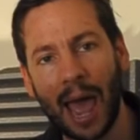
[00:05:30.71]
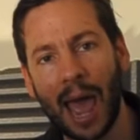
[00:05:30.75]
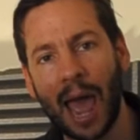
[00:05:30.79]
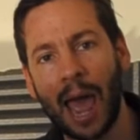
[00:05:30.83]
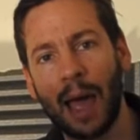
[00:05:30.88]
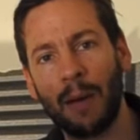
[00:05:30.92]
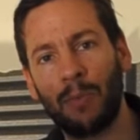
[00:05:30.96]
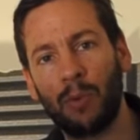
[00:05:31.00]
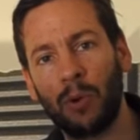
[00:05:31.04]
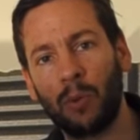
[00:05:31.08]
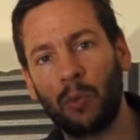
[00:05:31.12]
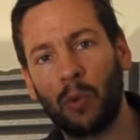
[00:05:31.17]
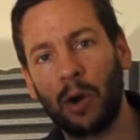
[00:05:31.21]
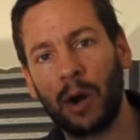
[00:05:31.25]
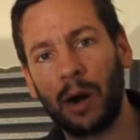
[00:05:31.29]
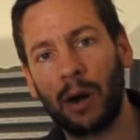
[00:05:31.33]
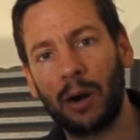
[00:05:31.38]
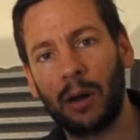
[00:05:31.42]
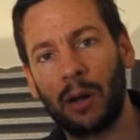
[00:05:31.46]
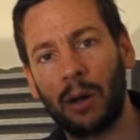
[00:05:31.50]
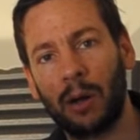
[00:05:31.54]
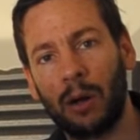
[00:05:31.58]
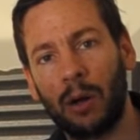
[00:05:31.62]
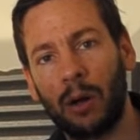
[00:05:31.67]

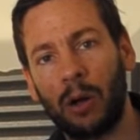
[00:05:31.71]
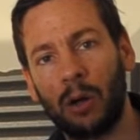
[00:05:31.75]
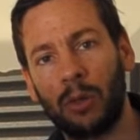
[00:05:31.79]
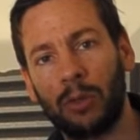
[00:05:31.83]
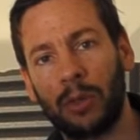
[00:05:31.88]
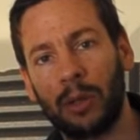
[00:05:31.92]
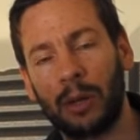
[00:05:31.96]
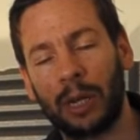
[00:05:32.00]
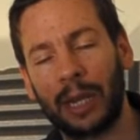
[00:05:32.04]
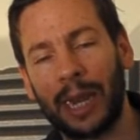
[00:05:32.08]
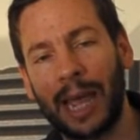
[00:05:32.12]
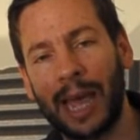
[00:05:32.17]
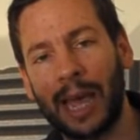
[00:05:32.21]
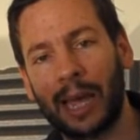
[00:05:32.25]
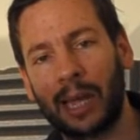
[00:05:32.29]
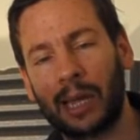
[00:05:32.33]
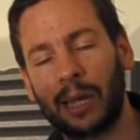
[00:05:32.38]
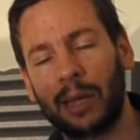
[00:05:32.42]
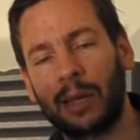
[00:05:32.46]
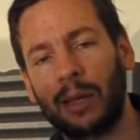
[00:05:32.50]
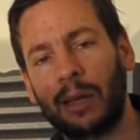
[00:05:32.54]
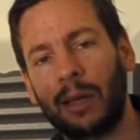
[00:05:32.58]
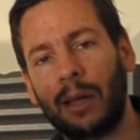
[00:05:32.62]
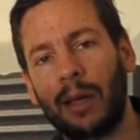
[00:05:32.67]
everywhere on the neck,
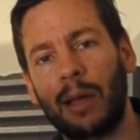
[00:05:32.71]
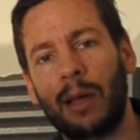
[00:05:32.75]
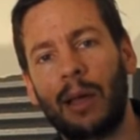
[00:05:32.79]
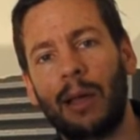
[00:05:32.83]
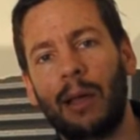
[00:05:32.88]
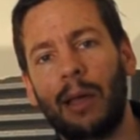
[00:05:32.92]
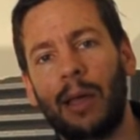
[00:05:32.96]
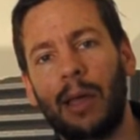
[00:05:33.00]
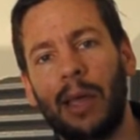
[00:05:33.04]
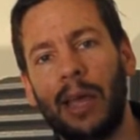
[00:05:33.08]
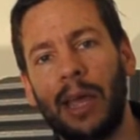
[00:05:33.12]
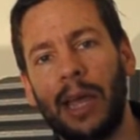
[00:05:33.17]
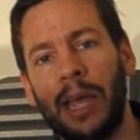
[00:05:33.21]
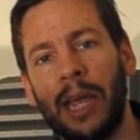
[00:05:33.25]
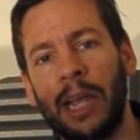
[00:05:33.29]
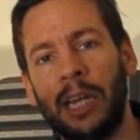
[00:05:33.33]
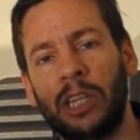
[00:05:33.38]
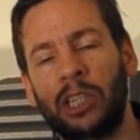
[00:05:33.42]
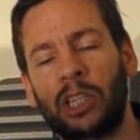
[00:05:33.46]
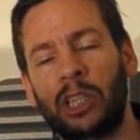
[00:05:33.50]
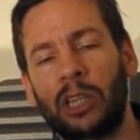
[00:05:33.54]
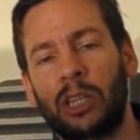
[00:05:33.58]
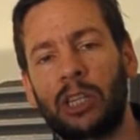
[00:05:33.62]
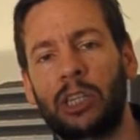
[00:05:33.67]

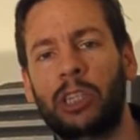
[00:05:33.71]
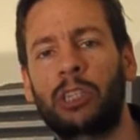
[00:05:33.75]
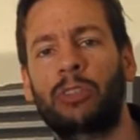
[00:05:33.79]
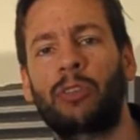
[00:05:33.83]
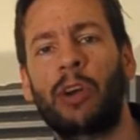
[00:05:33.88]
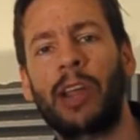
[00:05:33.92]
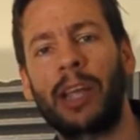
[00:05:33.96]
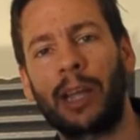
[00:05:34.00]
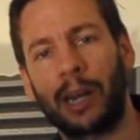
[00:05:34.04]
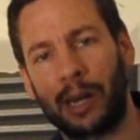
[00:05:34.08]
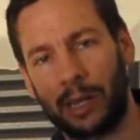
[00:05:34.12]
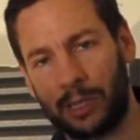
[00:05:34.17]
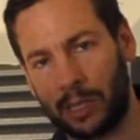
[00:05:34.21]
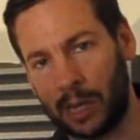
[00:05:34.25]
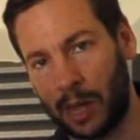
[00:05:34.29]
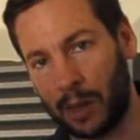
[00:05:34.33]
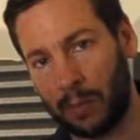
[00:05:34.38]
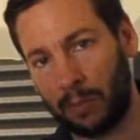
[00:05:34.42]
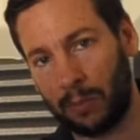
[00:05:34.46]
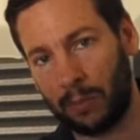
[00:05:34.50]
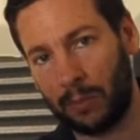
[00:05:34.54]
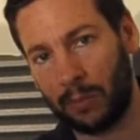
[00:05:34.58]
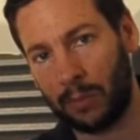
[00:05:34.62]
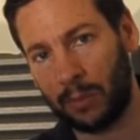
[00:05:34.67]
each string at a
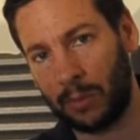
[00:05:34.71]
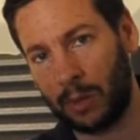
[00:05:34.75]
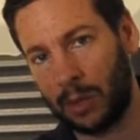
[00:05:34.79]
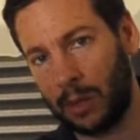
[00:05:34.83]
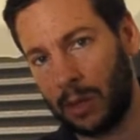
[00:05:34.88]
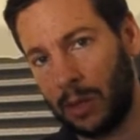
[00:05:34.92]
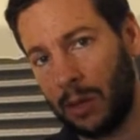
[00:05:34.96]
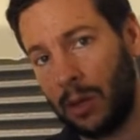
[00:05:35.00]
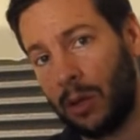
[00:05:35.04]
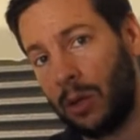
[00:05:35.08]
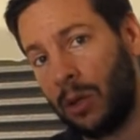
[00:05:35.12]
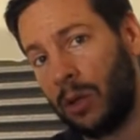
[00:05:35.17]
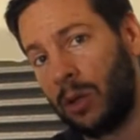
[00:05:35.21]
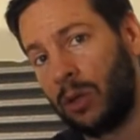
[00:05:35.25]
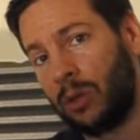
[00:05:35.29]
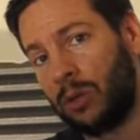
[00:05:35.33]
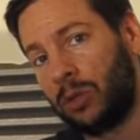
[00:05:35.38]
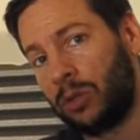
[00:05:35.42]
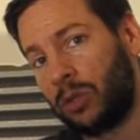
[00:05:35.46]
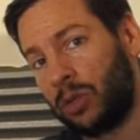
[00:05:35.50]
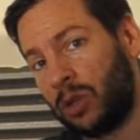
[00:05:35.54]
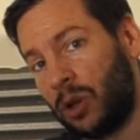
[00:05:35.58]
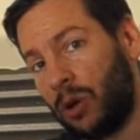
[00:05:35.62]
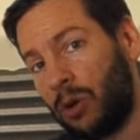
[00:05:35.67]
time.
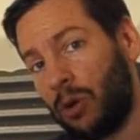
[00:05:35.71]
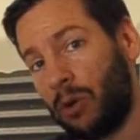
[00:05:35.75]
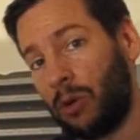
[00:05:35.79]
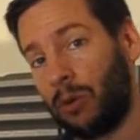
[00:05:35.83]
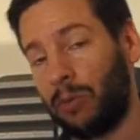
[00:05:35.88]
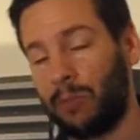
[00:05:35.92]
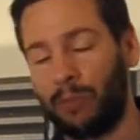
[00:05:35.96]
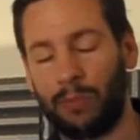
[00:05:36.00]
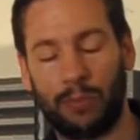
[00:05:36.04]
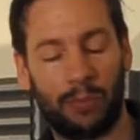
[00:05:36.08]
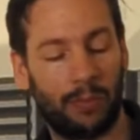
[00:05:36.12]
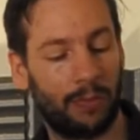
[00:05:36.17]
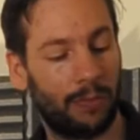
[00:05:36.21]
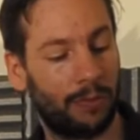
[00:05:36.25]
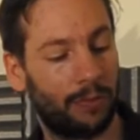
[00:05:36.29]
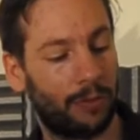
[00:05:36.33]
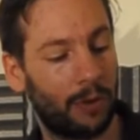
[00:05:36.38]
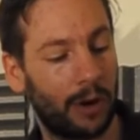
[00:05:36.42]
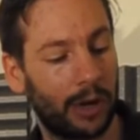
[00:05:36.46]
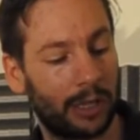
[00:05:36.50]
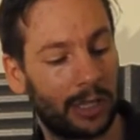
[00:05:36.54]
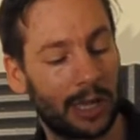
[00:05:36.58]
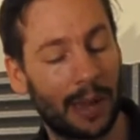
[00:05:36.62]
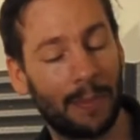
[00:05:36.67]
So,
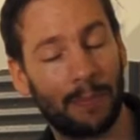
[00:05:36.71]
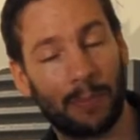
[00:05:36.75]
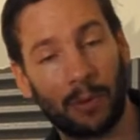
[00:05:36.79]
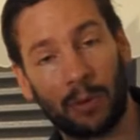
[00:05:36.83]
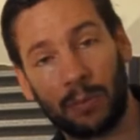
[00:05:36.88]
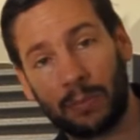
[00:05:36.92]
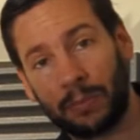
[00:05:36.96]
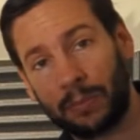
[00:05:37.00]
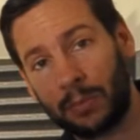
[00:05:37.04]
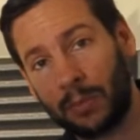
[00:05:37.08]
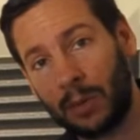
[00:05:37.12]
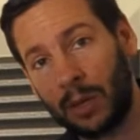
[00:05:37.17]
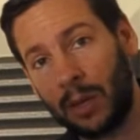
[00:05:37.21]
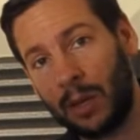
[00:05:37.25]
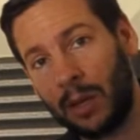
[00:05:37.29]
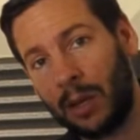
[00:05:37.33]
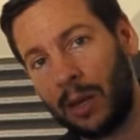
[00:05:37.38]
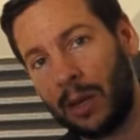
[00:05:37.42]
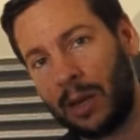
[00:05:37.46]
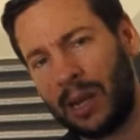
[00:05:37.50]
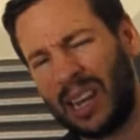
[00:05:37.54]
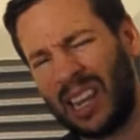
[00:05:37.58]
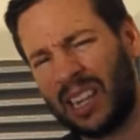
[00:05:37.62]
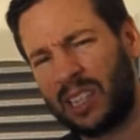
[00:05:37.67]
for example,
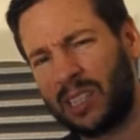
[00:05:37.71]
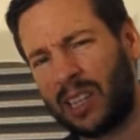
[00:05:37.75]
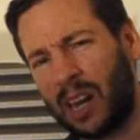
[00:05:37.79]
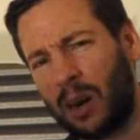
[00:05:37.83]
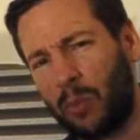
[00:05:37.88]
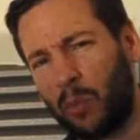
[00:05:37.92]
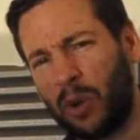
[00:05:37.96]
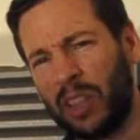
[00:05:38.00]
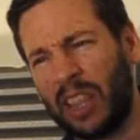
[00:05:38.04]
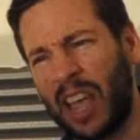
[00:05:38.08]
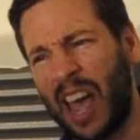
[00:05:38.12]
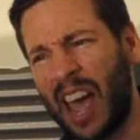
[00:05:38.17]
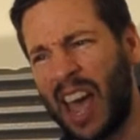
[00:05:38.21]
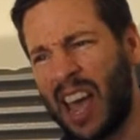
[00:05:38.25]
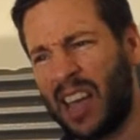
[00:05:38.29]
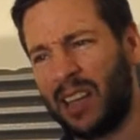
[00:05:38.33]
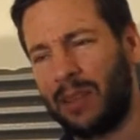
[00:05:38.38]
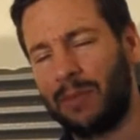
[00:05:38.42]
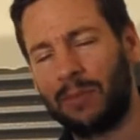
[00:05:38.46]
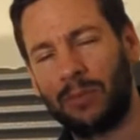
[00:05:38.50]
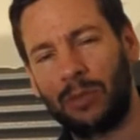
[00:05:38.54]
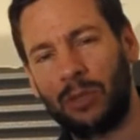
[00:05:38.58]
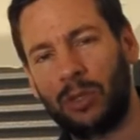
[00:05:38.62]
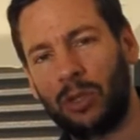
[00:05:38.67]
let's start with A,
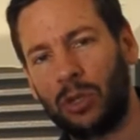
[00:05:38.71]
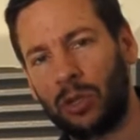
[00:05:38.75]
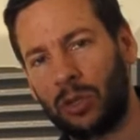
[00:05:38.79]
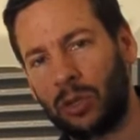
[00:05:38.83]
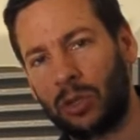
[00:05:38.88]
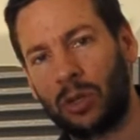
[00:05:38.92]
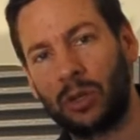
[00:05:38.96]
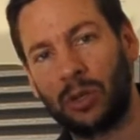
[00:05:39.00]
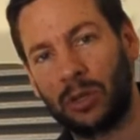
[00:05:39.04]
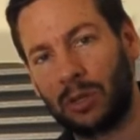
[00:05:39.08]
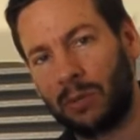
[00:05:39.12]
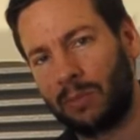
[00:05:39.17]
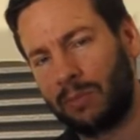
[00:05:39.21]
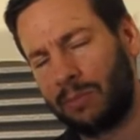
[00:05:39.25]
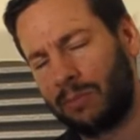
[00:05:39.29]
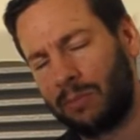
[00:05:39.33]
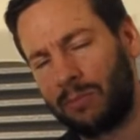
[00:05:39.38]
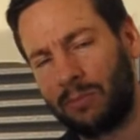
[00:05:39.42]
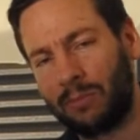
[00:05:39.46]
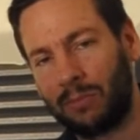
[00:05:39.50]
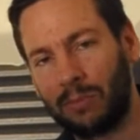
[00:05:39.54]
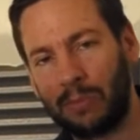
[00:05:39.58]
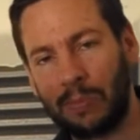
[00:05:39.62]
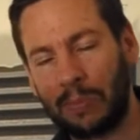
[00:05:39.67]
just because,
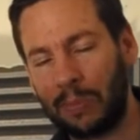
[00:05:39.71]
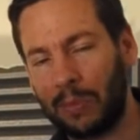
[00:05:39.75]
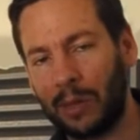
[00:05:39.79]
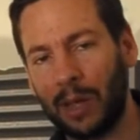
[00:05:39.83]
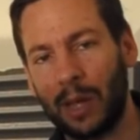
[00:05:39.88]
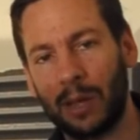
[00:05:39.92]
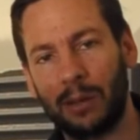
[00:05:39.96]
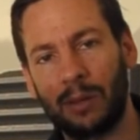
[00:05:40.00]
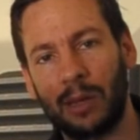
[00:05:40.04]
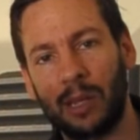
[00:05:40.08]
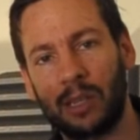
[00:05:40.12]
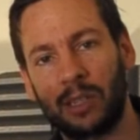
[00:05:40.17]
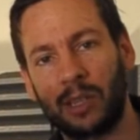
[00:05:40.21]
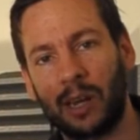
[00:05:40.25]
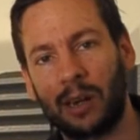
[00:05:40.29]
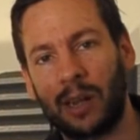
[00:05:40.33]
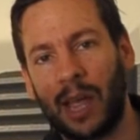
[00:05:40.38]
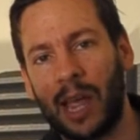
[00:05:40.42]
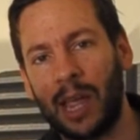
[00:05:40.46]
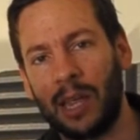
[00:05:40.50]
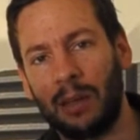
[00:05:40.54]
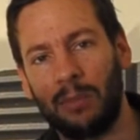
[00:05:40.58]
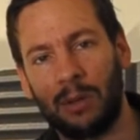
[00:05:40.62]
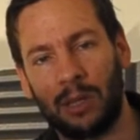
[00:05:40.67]
yeah, let's start
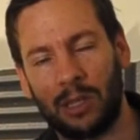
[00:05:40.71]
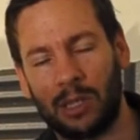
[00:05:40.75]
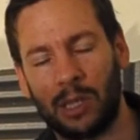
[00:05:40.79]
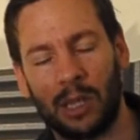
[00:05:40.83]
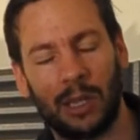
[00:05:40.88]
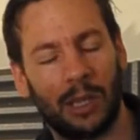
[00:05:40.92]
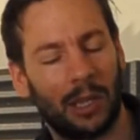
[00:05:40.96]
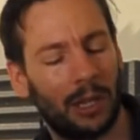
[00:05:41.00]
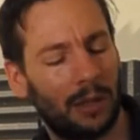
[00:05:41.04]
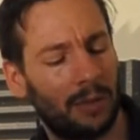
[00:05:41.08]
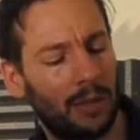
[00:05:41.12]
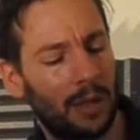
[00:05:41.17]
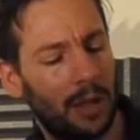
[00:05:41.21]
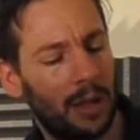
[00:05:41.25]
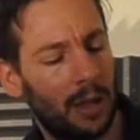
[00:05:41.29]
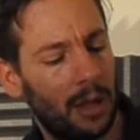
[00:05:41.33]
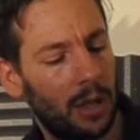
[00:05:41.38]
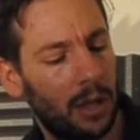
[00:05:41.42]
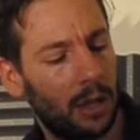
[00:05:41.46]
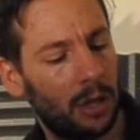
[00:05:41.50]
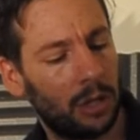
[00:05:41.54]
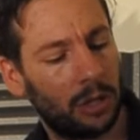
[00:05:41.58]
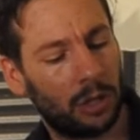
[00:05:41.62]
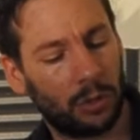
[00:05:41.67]
A, B, C, D.
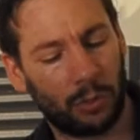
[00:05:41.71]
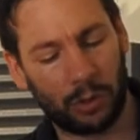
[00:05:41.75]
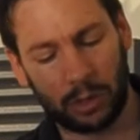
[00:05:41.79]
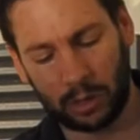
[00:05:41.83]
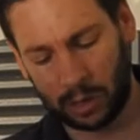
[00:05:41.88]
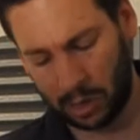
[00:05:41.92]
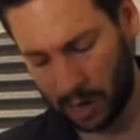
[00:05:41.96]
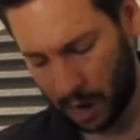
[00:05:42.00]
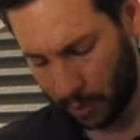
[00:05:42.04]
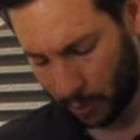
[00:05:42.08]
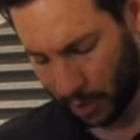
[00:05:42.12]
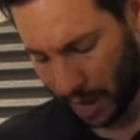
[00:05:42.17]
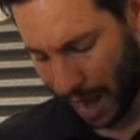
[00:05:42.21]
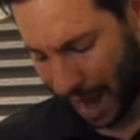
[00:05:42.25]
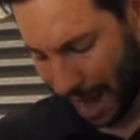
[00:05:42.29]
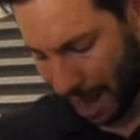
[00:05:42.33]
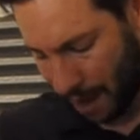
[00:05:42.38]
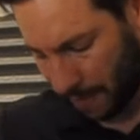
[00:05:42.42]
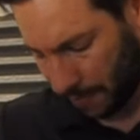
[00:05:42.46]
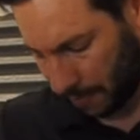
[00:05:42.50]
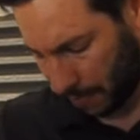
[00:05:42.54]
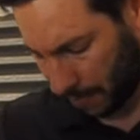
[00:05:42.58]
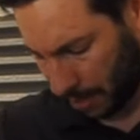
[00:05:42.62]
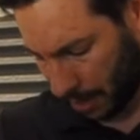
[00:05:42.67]
So we start with
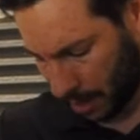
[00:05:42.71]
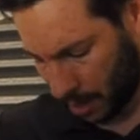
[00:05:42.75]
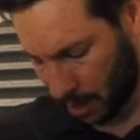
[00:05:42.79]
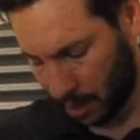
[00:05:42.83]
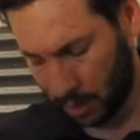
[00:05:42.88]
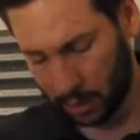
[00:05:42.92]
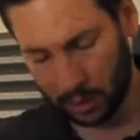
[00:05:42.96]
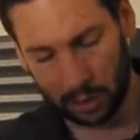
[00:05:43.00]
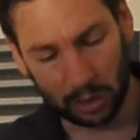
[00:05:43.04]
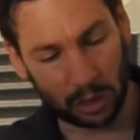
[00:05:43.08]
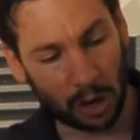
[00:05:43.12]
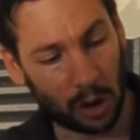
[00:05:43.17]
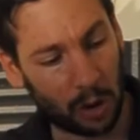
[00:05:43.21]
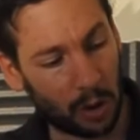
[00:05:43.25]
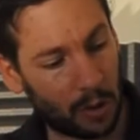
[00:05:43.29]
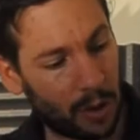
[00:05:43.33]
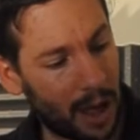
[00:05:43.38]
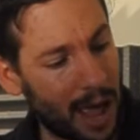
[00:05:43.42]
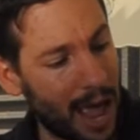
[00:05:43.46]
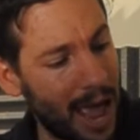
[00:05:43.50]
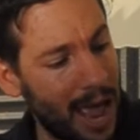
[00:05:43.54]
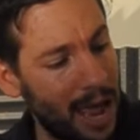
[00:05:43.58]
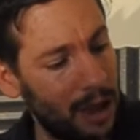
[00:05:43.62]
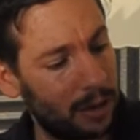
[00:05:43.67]
A. So
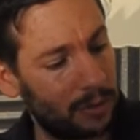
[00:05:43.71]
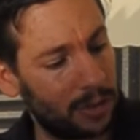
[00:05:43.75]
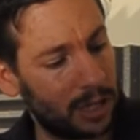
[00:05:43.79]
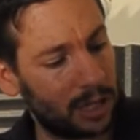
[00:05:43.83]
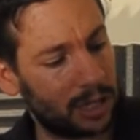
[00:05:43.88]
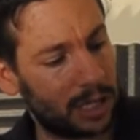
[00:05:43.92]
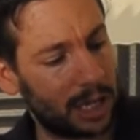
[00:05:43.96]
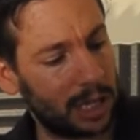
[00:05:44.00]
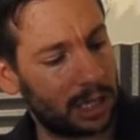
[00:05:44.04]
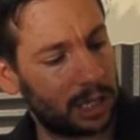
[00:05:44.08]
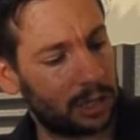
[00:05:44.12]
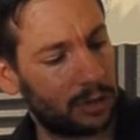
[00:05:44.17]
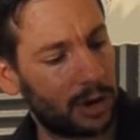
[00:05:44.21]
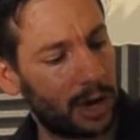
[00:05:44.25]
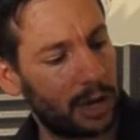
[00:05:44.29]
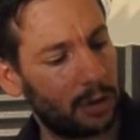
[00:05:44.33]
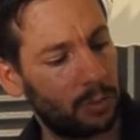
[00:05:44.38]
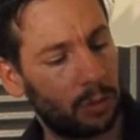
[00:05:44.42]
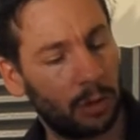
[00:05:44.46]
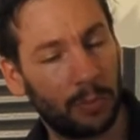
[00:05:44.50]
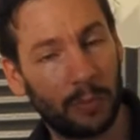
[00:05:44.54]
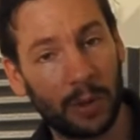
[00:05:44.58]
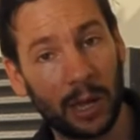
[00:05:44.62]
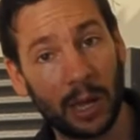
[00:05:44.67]
A on the 6th string
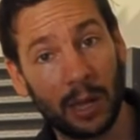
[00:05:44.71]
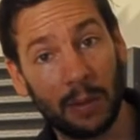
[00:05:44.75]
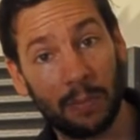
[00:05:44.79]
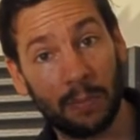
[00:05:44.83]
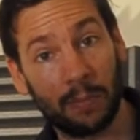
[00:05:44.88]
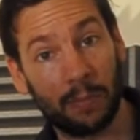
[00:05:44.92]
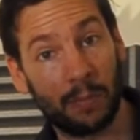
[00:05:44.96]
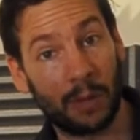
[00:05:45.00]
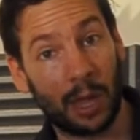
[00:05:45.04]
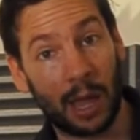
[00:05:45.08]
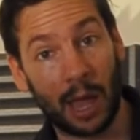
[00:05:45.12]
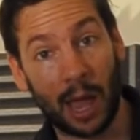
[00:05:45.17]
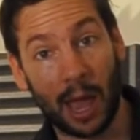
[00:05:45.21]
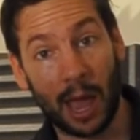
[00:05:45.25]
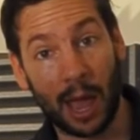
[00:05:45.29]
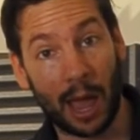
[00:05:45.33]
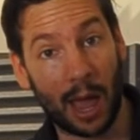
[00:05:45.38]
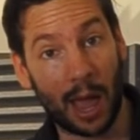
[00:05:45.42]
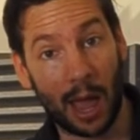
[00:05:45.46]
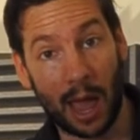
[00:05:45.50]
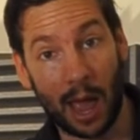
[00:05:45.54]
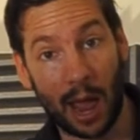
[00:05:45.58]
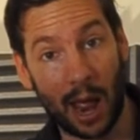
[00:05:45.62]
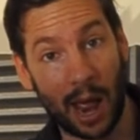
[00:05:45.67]
will be
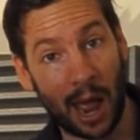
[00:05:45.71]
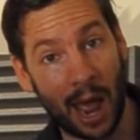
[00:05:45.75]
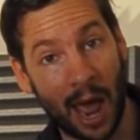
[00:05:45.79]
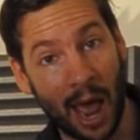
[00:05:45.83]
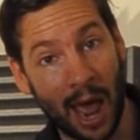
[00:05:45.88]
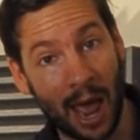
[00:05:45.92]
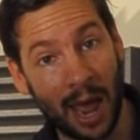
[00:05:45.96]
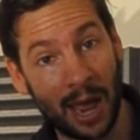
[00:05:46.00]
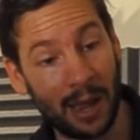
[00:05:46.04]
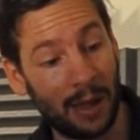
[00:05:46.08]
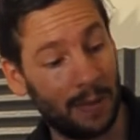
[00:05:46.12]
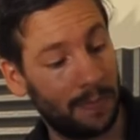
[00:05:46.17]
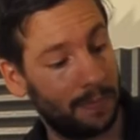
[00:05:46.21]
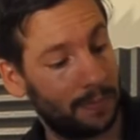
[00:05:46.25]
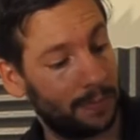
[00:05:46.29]
A,